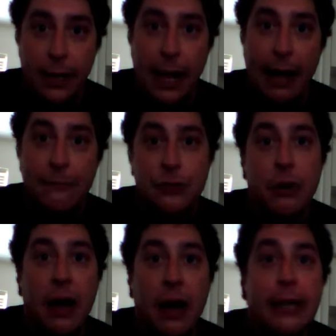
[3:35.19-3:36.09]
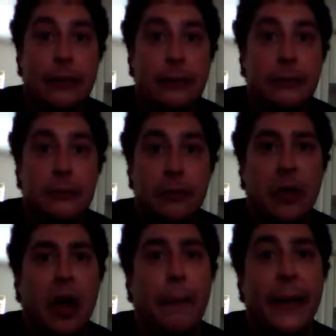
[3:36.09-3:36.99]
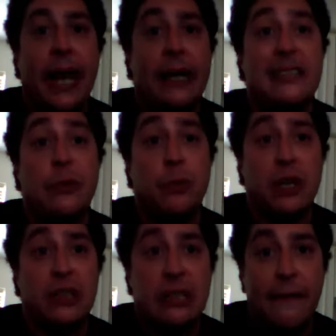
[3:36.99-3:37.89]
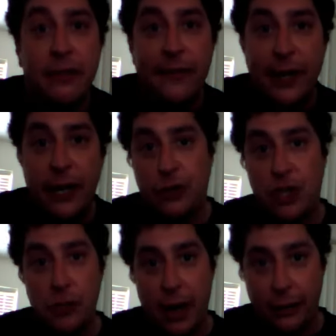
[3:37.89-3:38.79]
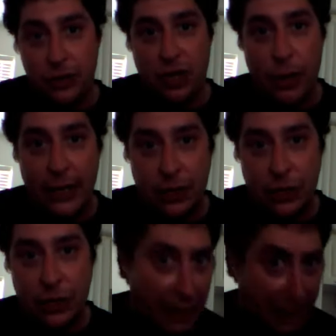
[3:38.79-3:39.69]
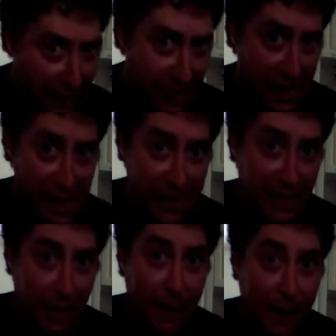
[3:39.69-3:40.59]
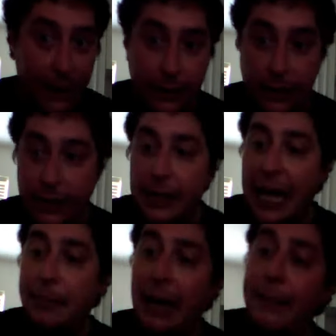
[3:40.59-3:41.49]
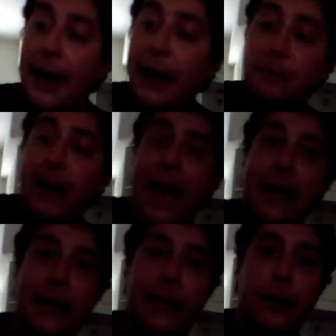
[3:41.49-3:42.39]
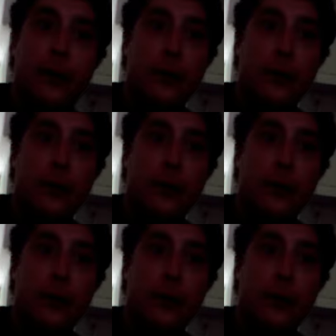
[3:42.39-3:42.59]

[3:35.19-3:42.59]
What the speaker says: I've tried, albeit I didn't want to scuff the finish too much, so I took a mallet and my mouse pad here,